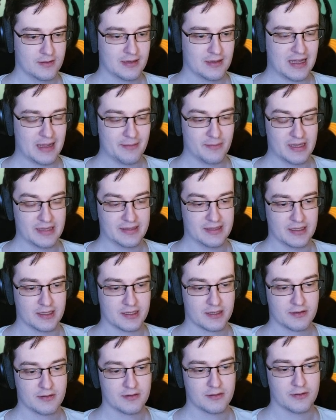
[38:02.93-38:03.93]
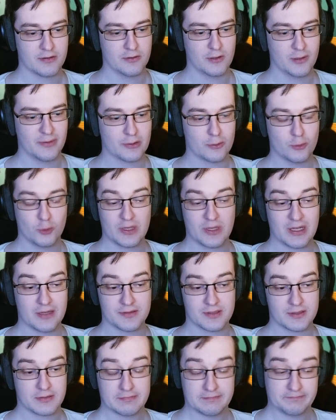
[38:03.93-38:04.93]
I'm getting lower
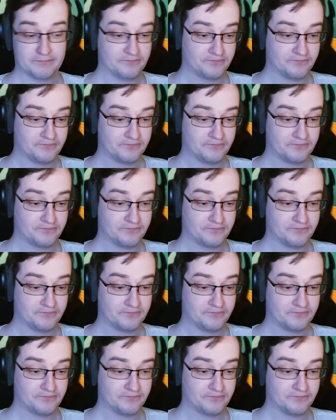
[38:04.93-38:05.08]
cooldowns.